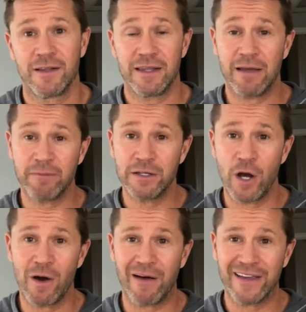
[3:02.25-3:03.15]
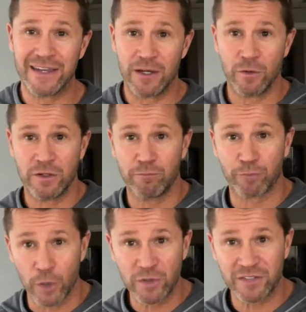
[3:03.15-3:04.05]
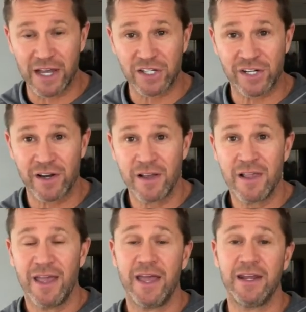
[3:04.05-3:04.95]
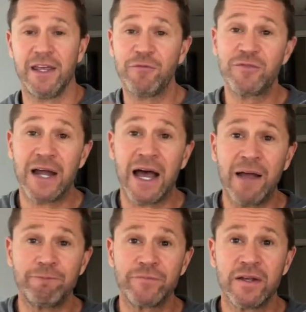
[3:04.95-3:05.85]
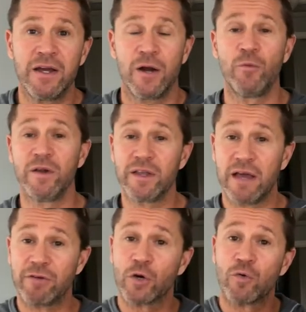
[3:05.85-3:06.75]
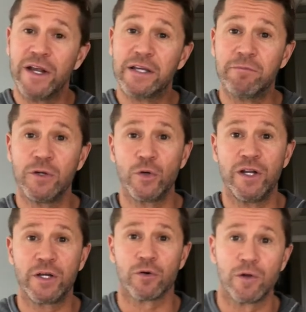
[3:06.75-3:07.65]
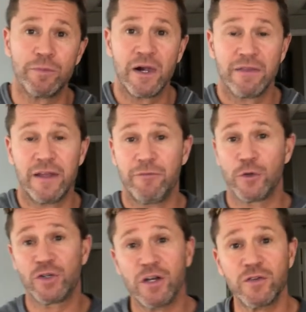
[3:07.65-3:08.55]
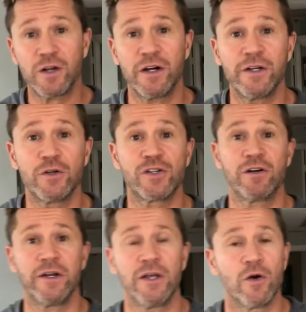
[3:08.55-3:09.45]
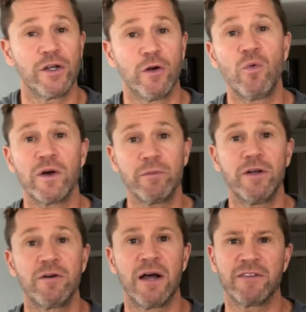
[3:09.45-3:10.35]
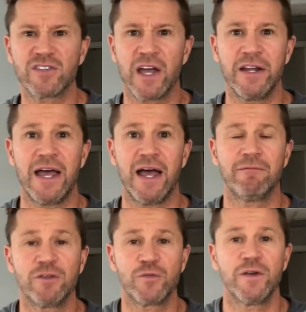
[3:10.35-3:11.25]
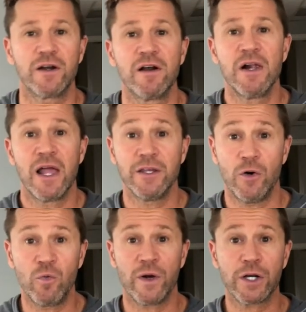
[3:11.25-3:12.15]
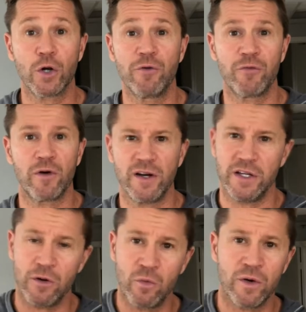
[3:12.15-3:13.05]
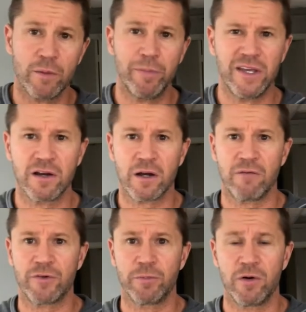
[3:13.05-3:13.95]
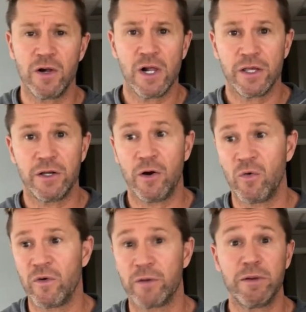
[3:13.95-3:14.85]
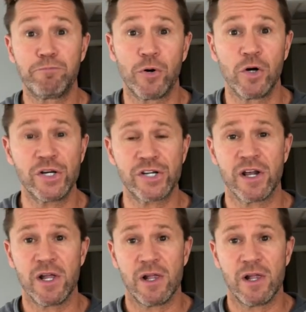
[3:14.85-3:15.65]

let me know how I can get you into Bro Sesh. And if not, I really have a great community group that if you're just starting your journey or you don't want to be around this kind of atmosphere and you don't want to go for it, you don't want to be uncomfortable, you don't want to be pushed,